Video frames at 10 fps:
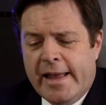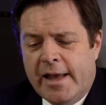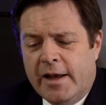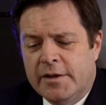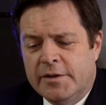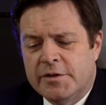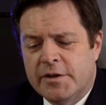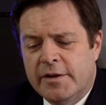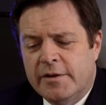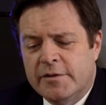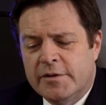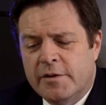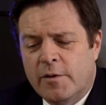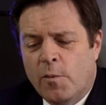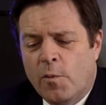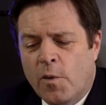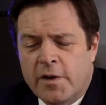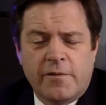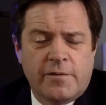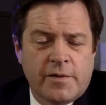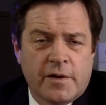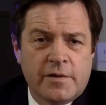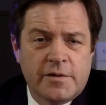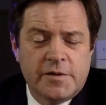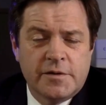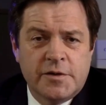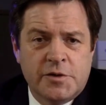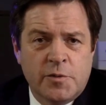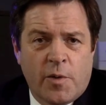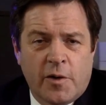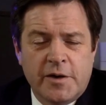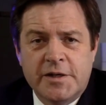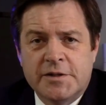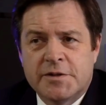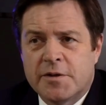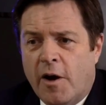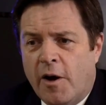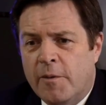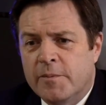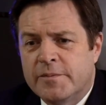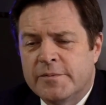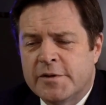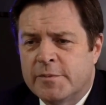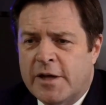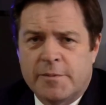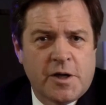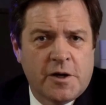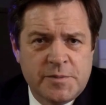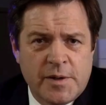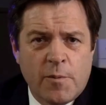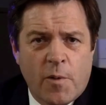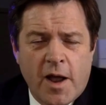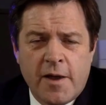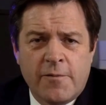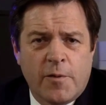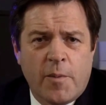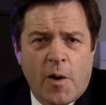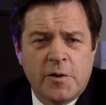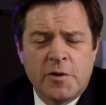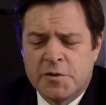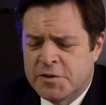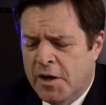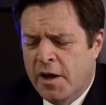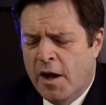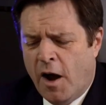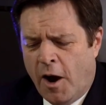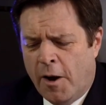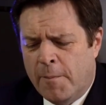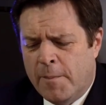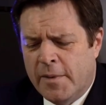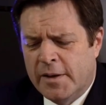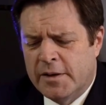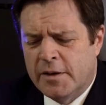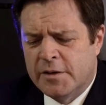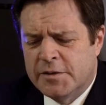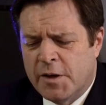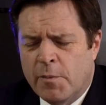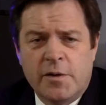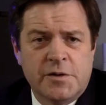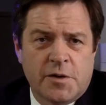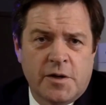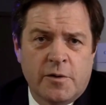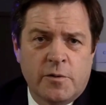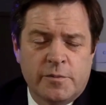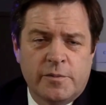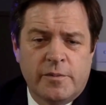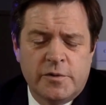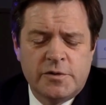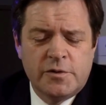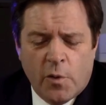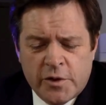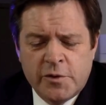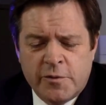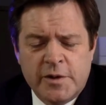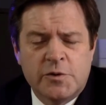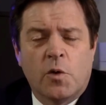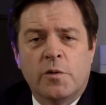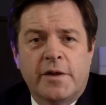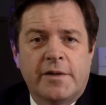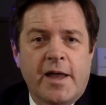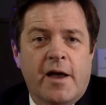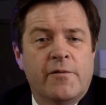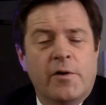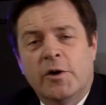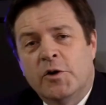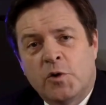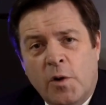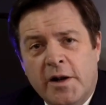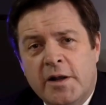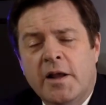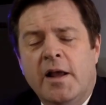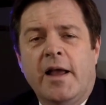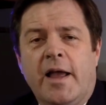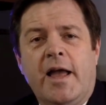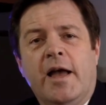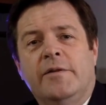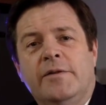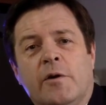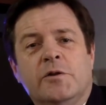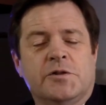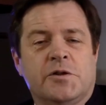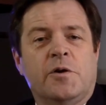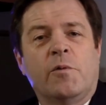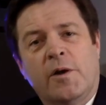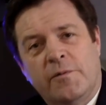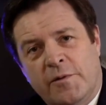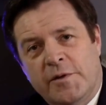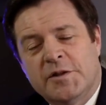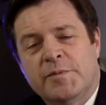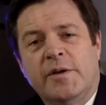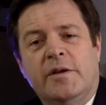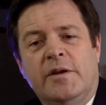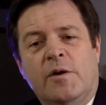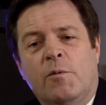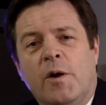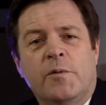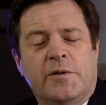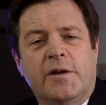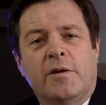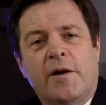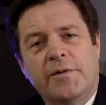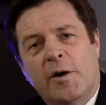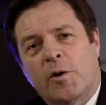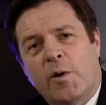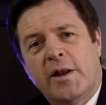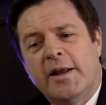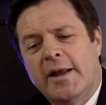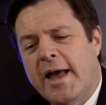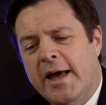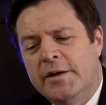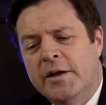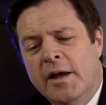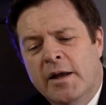And one of the two parties, sometimes a husband and wife or partners, someone is going to have been told that they have very good credit and they're just going to run for this, run with it on their credit and